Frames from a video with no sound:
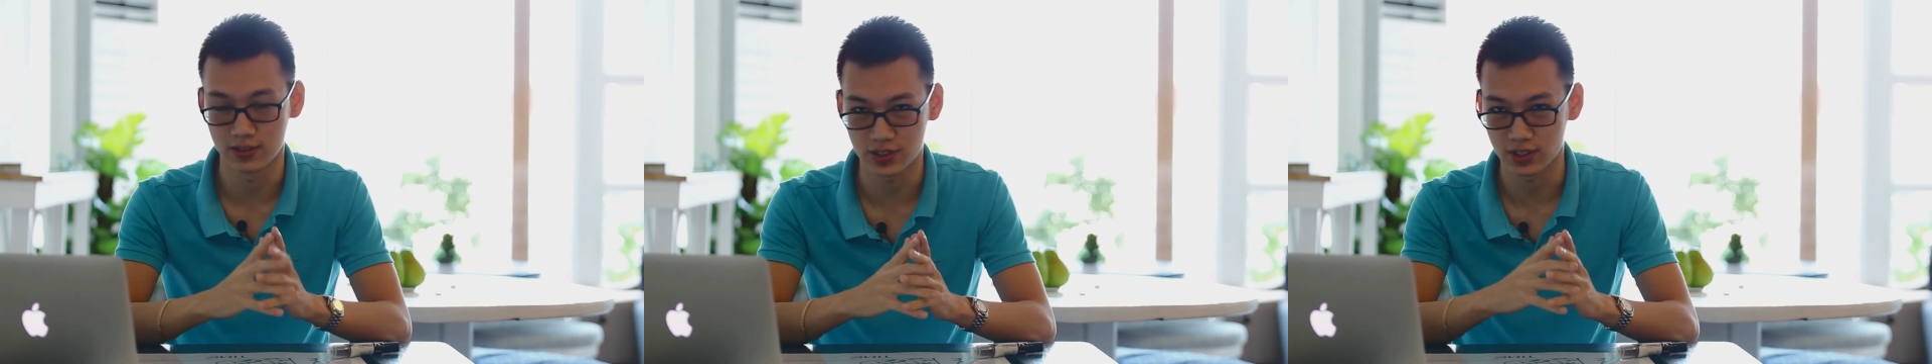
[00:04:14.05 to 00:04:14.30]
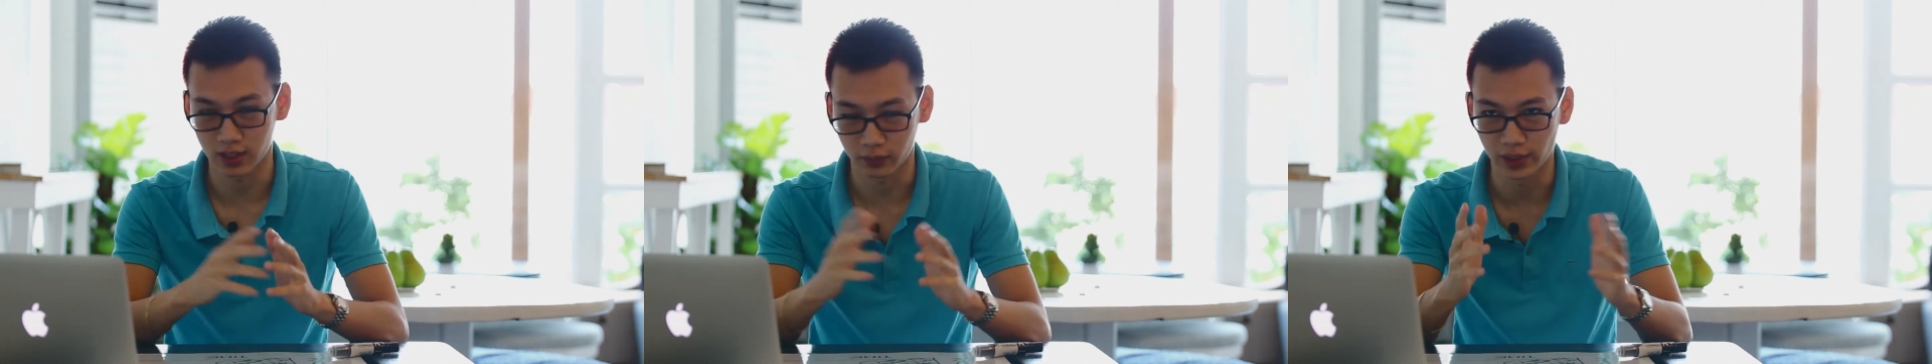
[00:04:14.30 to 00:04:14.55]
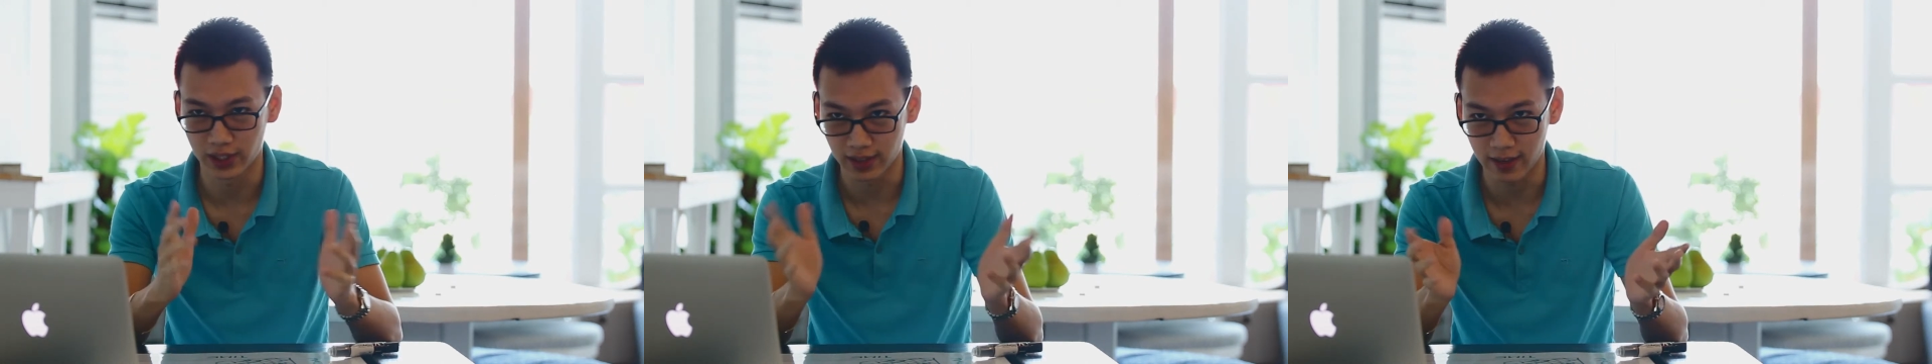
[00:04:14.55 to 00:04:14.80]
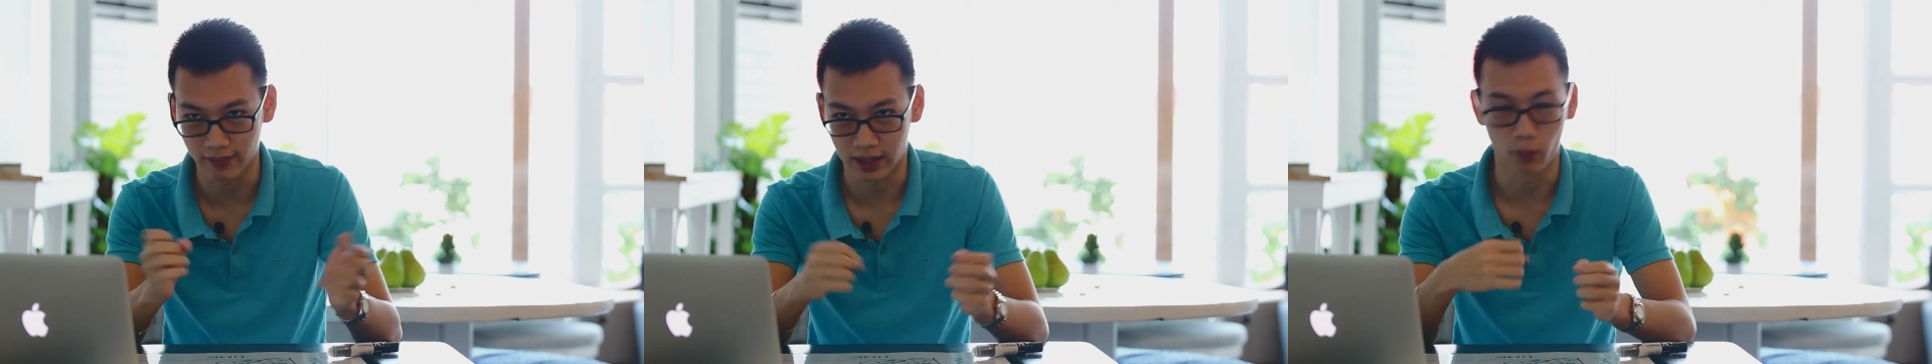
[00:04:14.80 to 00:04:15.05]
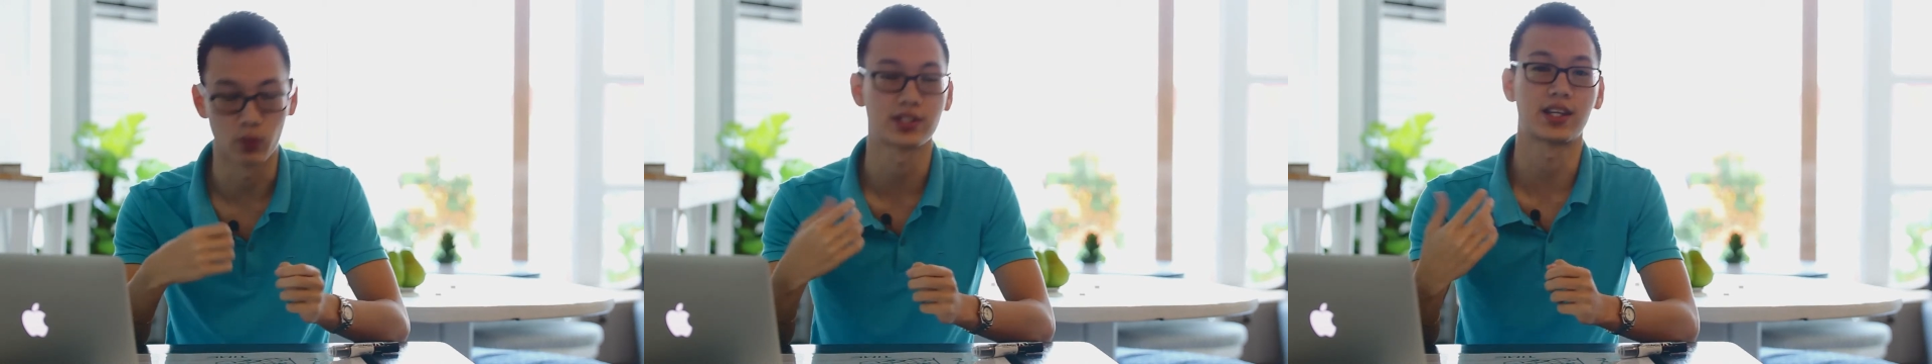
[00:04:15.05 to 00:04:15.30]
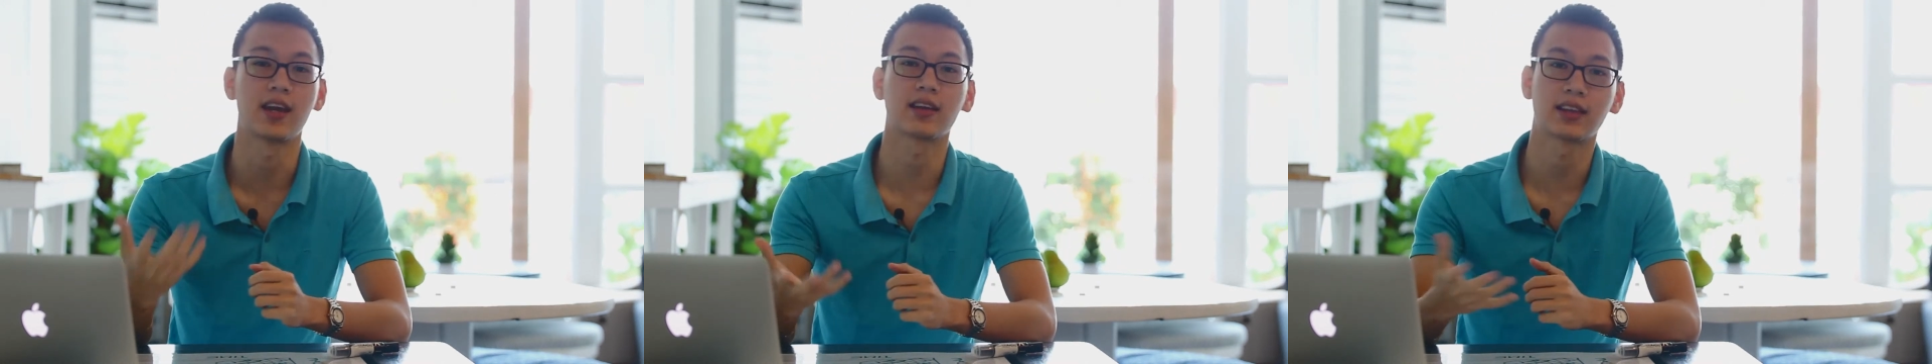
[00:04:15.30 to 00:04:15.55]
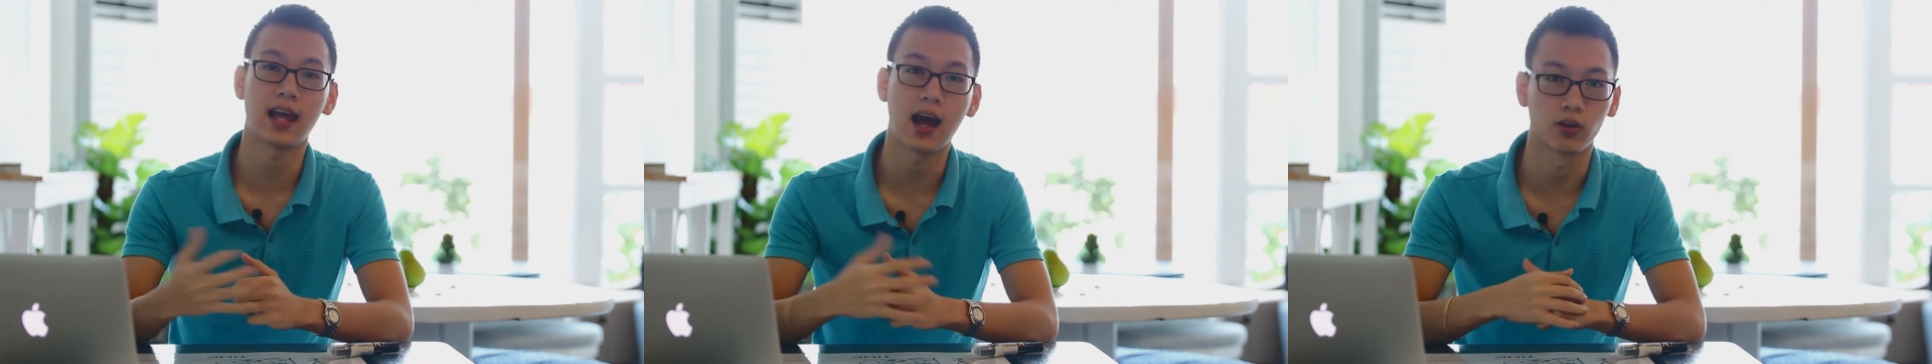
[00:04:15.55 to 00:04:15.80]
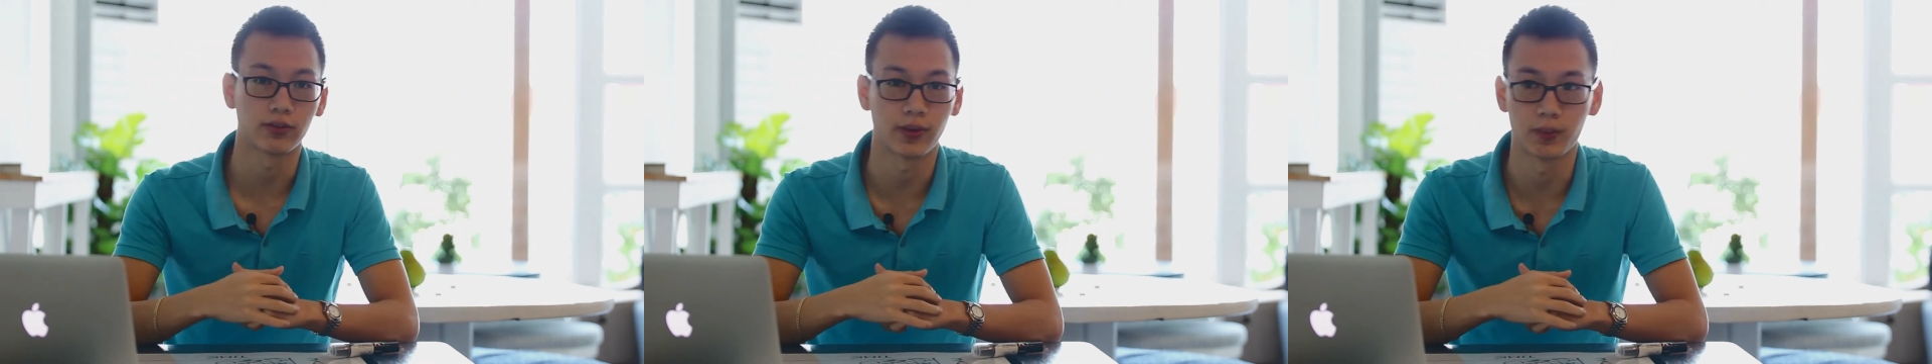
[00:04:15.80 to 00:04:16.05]
It's not really left, was kicked
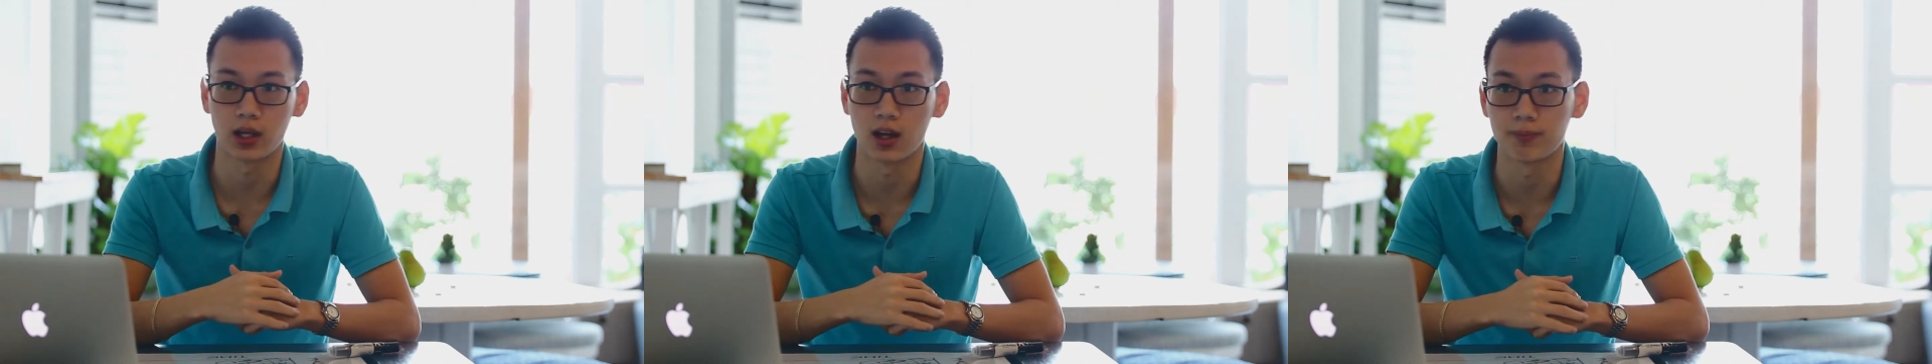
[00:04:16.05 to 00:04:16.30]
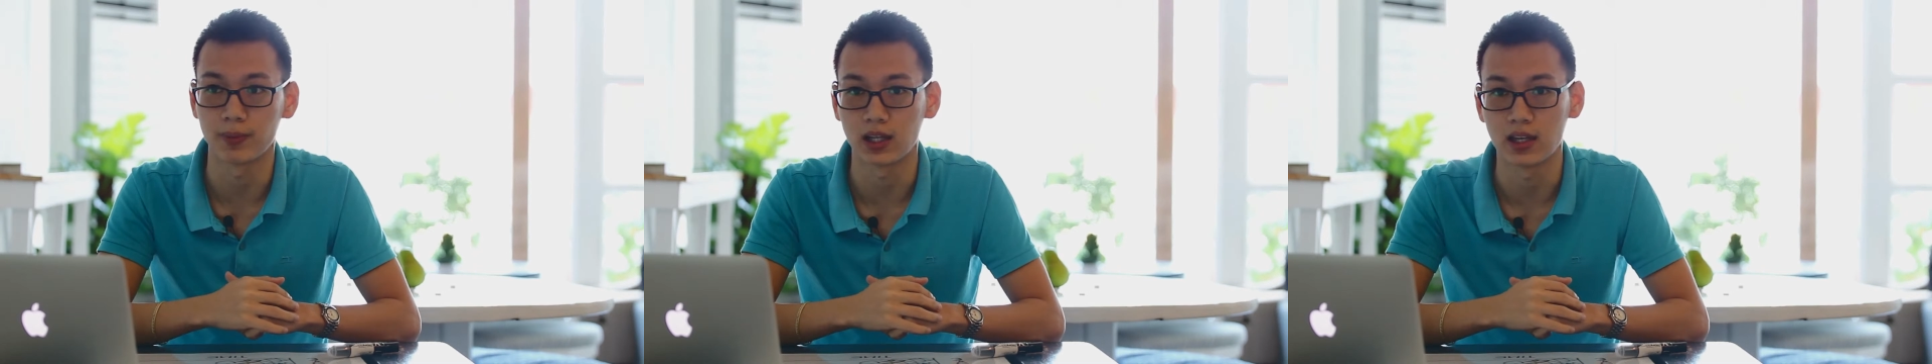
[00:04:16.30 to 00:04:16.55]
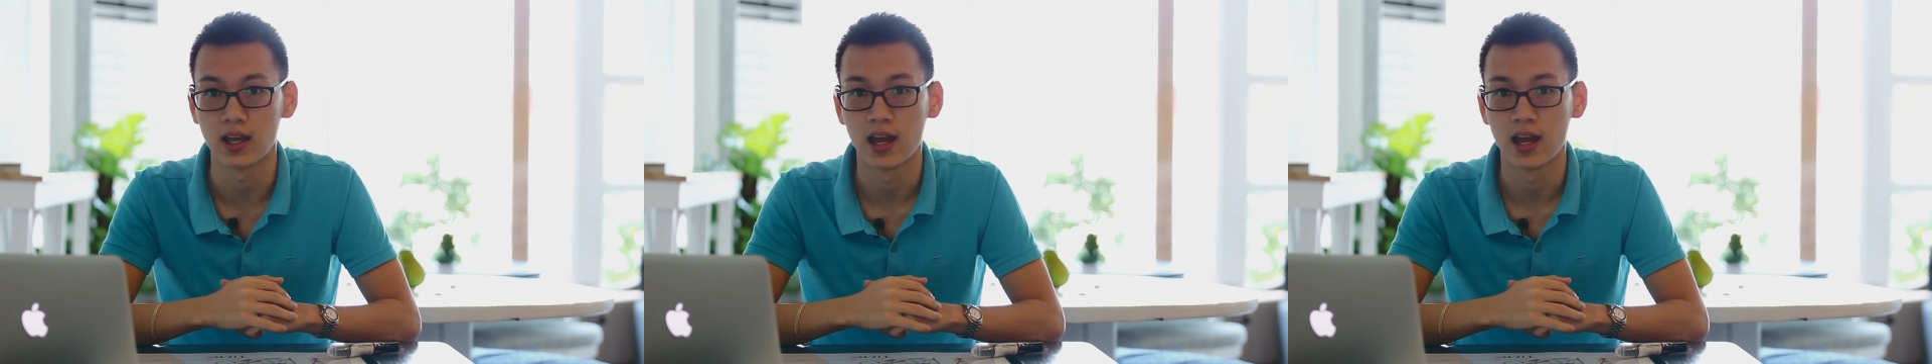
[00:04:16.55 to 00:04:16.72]
out from the company.